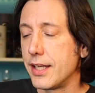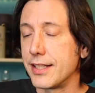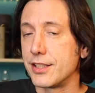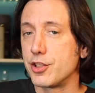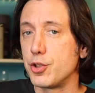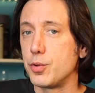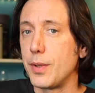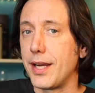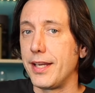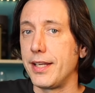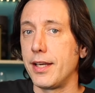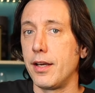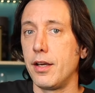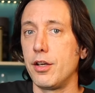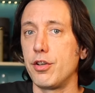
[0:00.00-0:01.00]
into
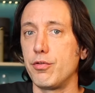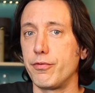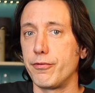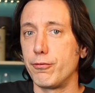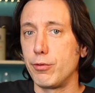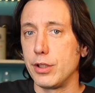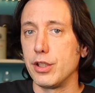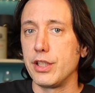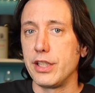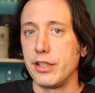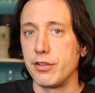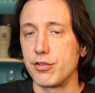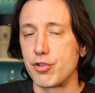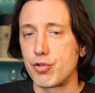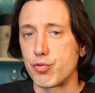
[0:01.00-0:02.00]
a
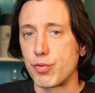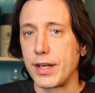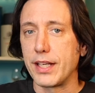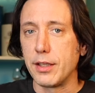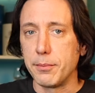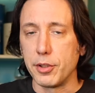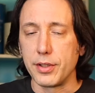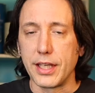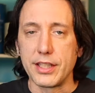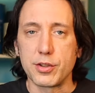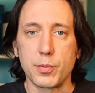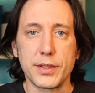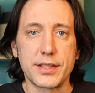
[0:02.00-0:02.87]
really drinkable, nice